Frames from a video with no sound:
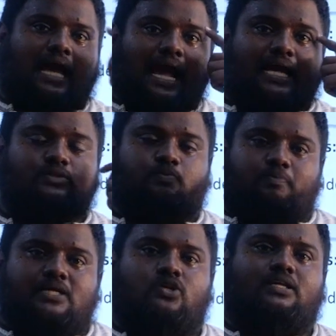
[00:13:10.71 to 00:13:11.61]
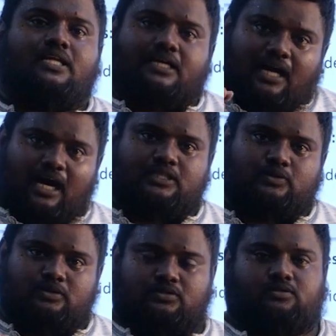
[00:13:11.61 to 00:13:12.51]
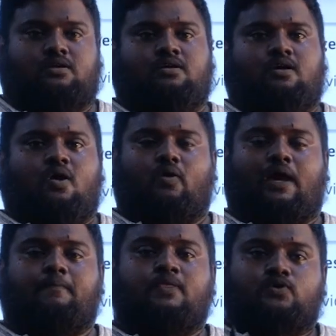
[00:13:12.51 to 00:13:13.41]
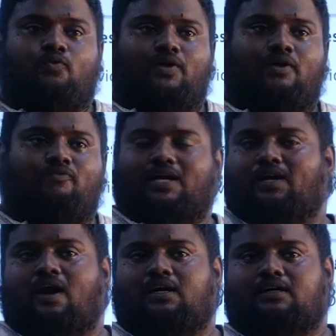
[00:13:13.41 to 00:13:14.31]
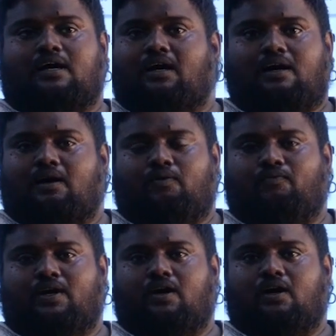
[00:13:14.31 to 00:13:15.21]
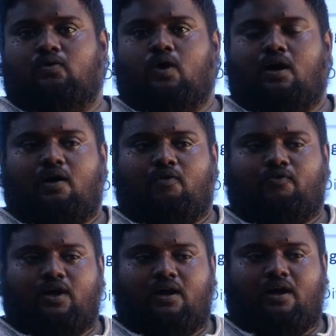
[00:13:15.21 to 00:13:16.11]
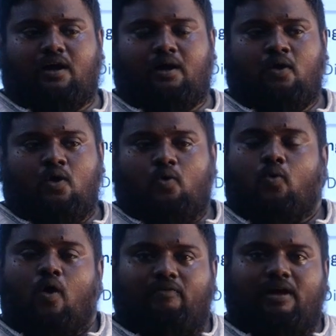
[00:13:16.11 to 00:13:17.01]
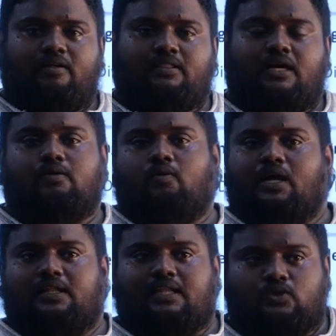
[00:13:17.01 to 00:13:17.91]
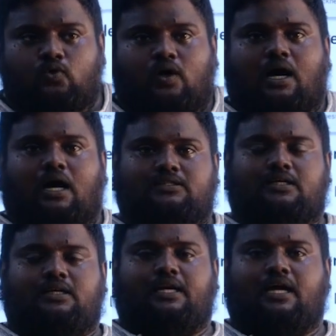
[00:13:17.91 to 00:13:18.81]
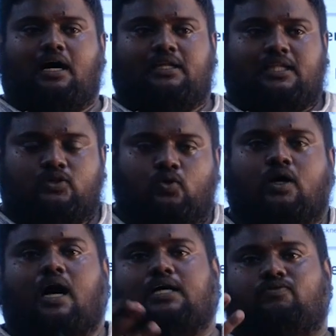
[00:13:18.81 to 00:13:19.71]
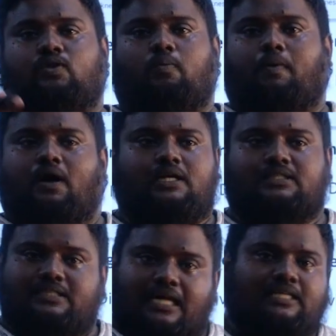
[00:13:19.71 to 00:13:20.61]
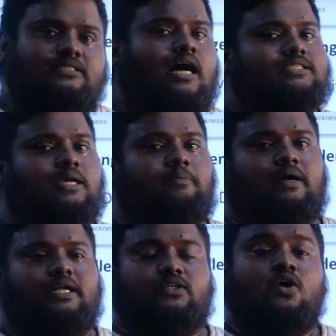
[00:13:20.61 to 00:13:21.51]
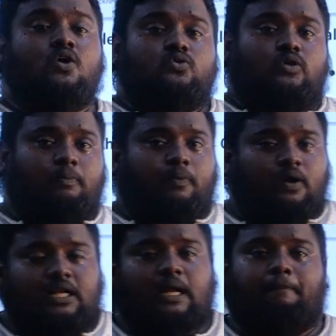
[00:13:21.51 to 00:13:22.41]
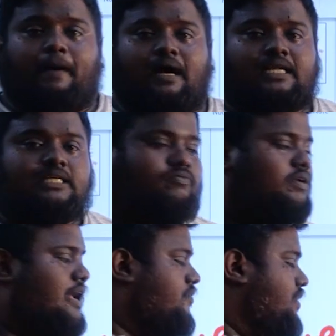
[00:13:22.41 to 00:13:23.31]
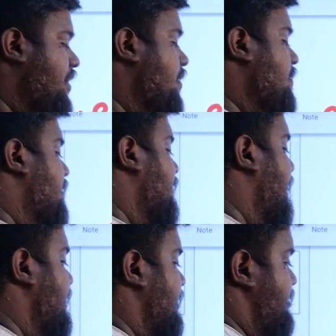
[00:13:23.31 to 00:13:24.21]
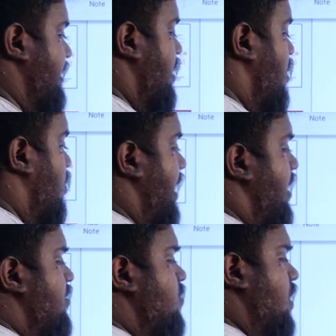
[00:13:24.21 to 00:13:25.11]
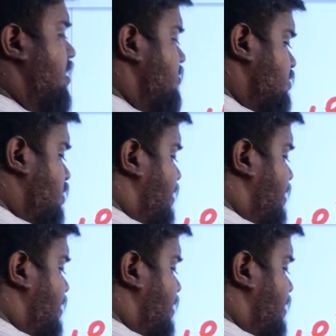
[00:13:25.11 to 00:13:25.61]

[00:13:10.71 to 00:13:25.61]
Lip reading: acts based on the caste. Okay, so we cannot go away that okay, there is no caste in India, or there is no caste without politics. There is caste in politics. So the political parties will have the greater say. Okay, there are